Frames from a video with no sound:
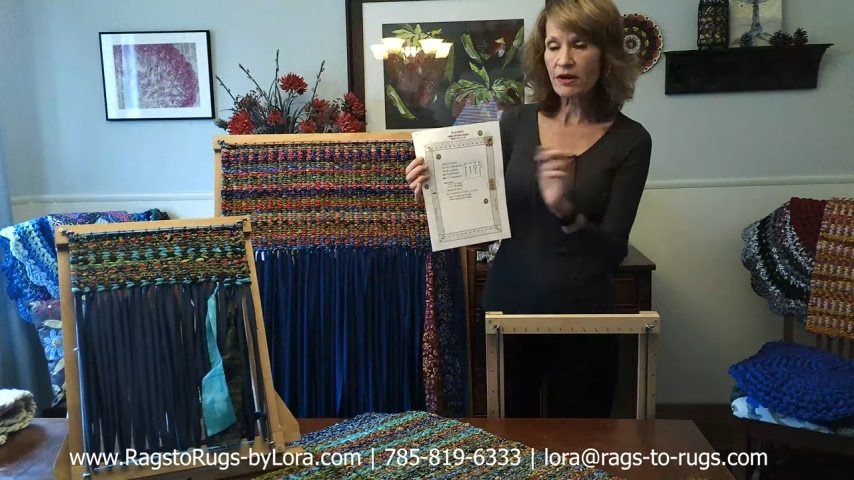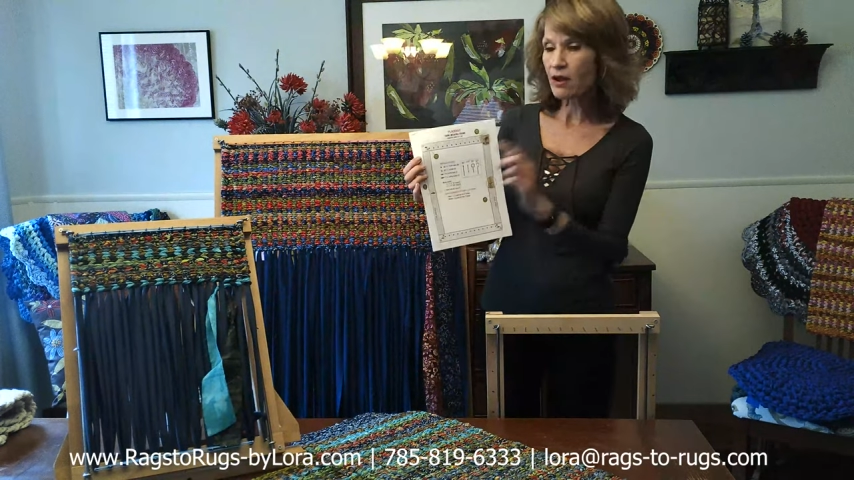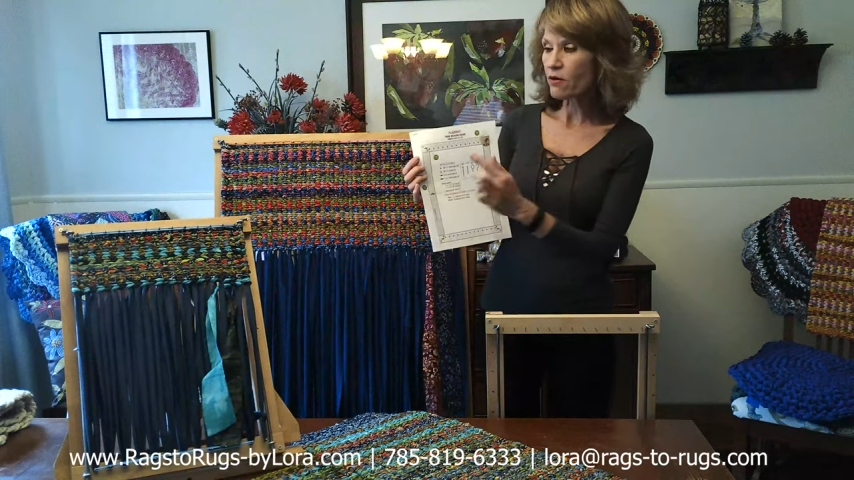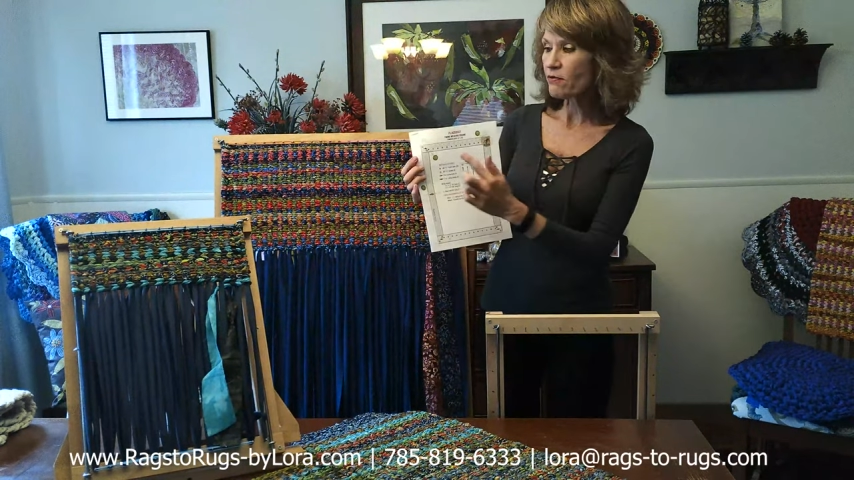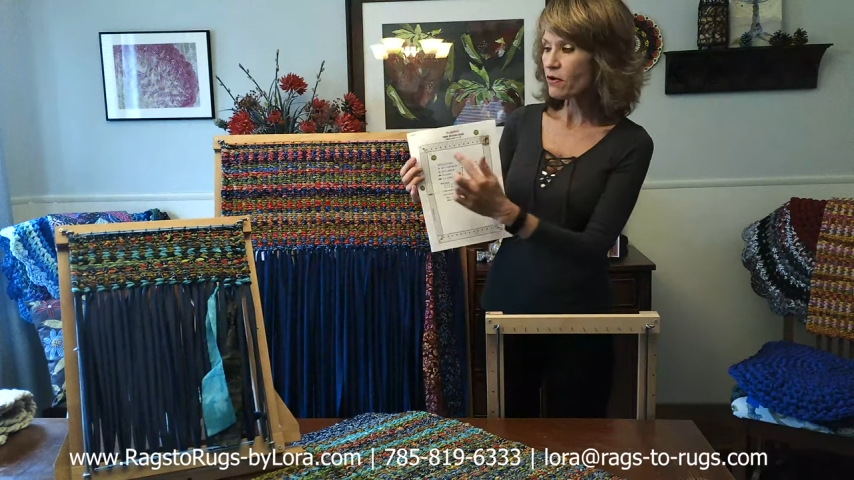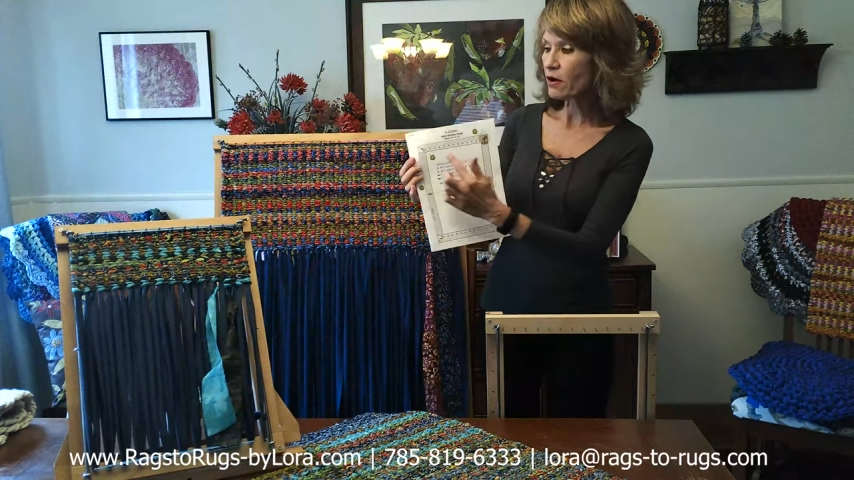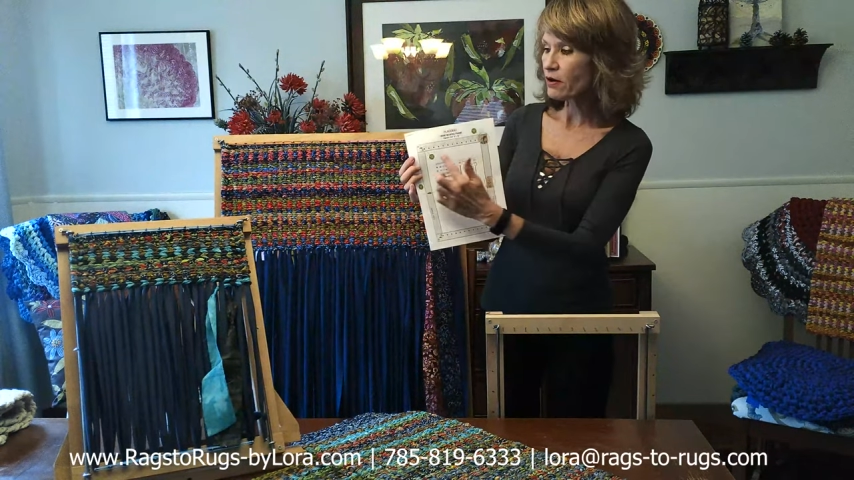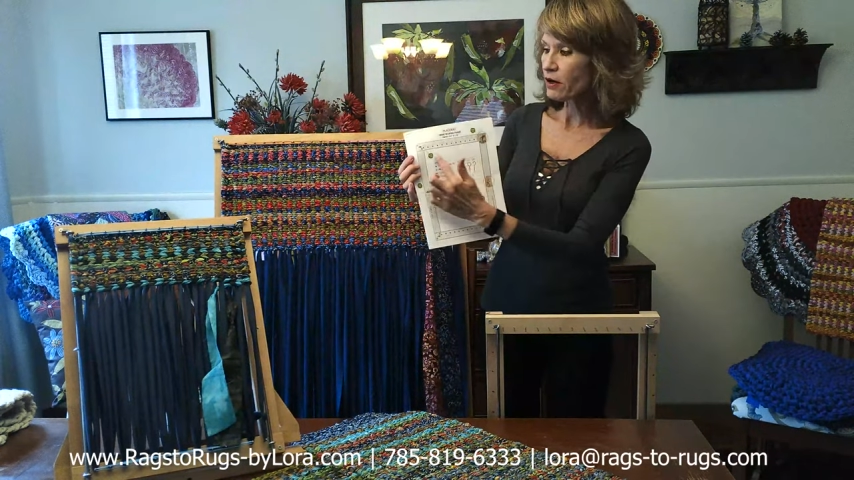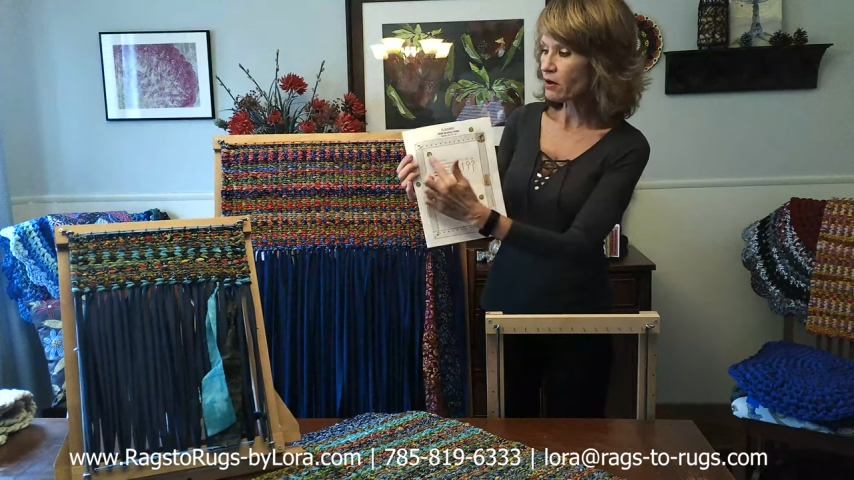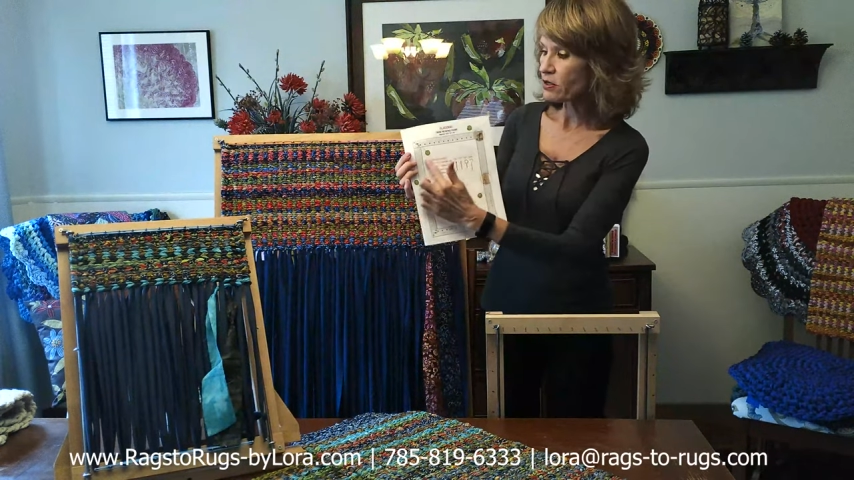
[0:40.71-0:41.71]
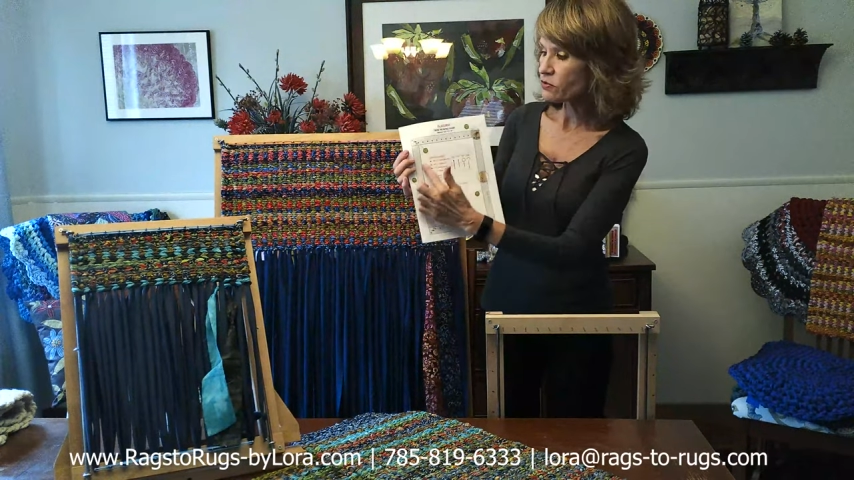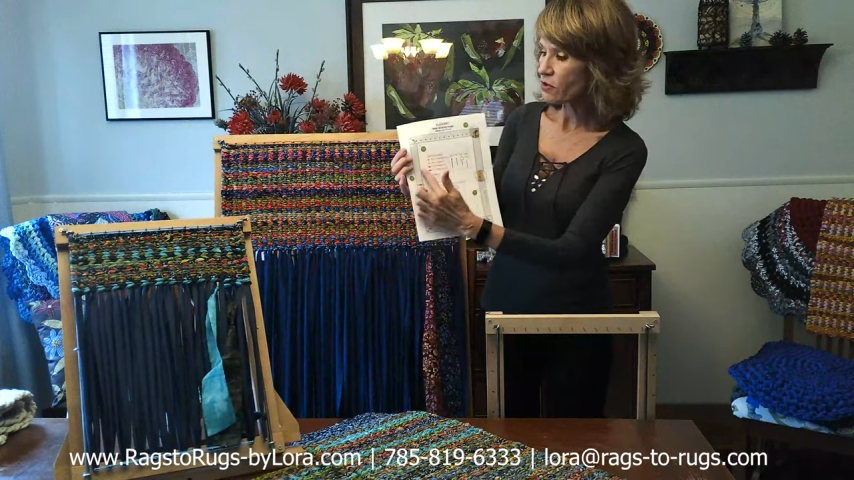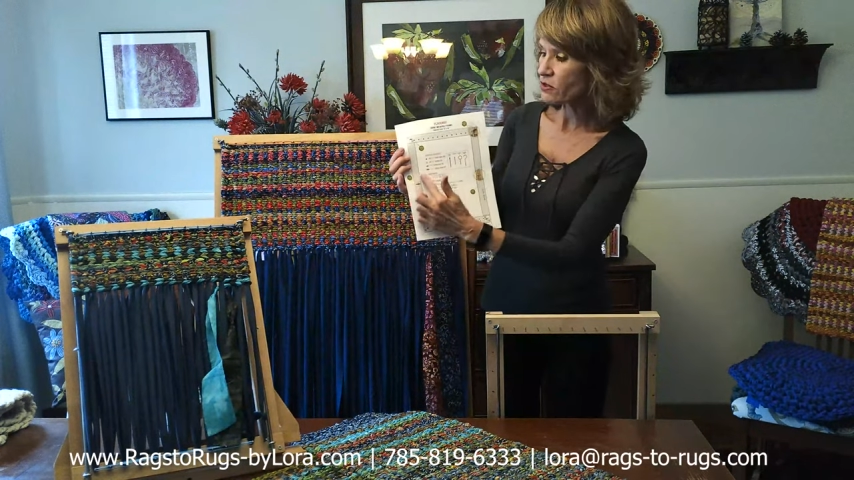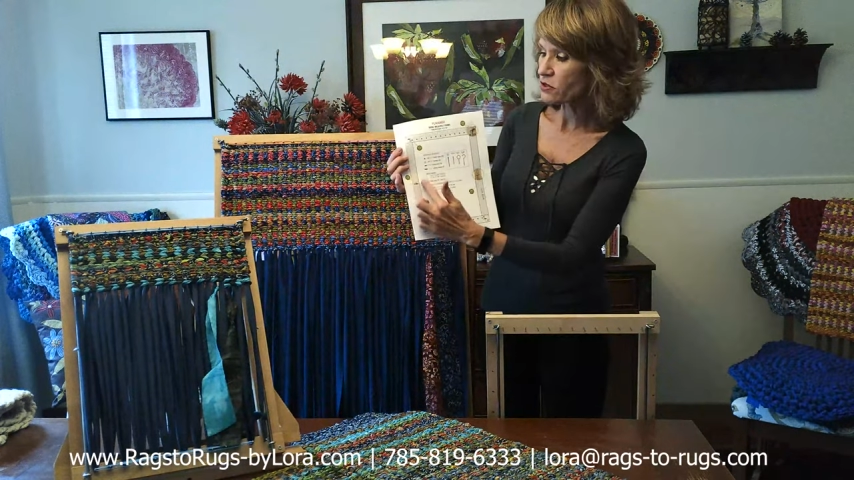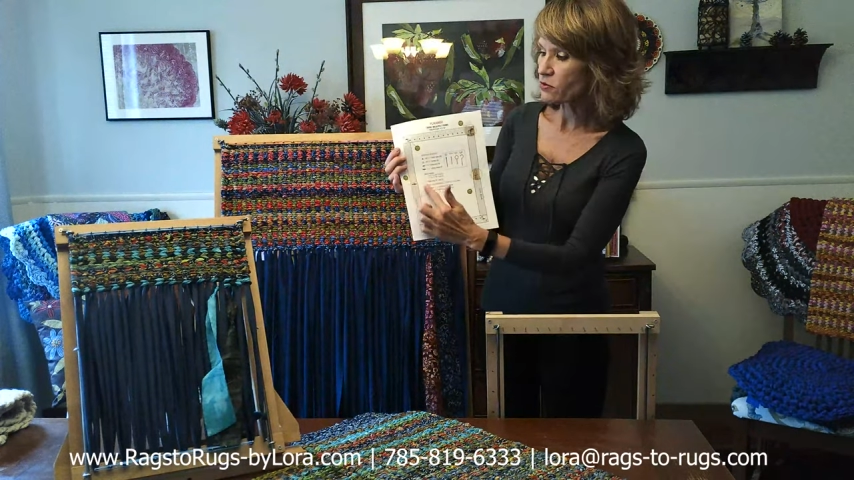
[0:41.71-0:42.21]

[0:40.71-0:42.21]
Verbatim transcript: however, are in our instructions,